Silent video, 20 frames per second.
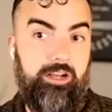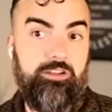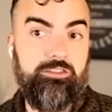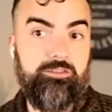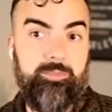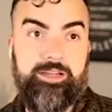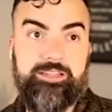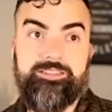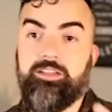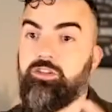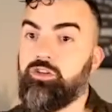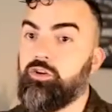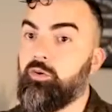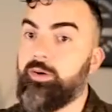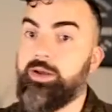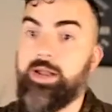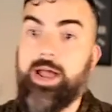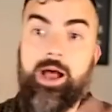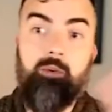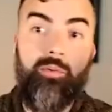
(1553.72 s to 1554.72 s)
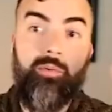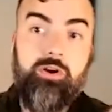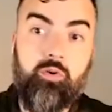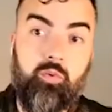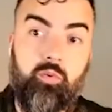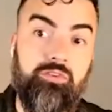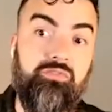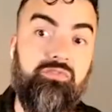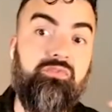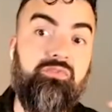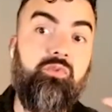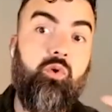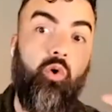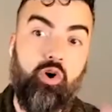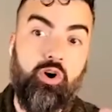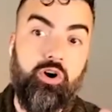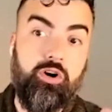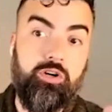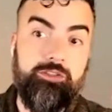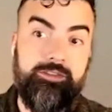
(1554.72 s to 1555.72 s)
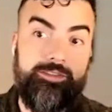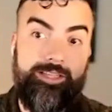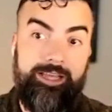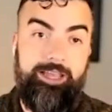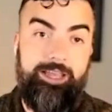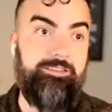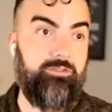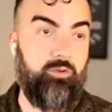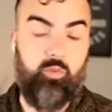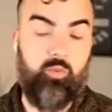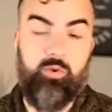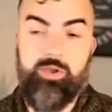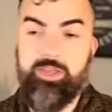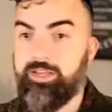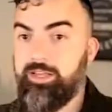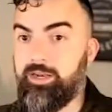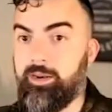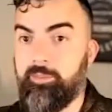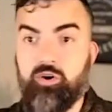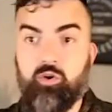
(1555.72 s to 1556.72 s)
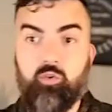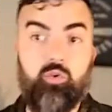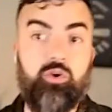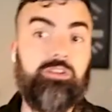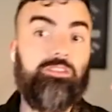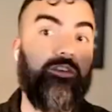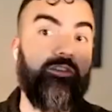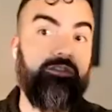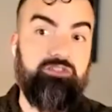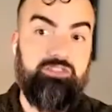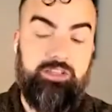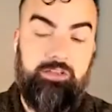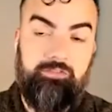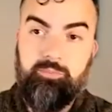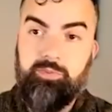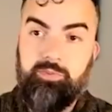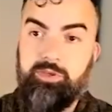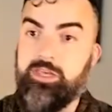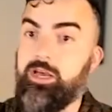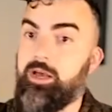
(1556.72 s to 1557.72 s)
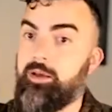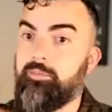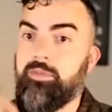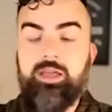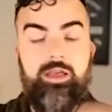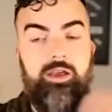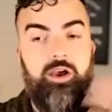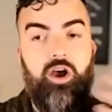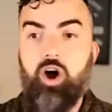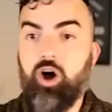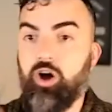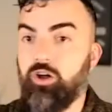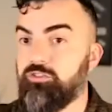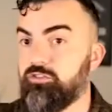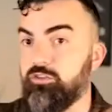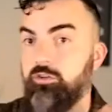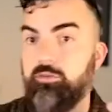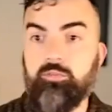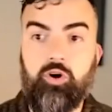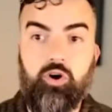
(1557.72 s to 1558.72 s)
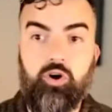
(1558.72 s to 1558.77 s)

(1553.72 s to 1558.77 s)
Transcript: might say, you know what? I want to work four days a week and I'm going to work till 7 p.m., hustle mode,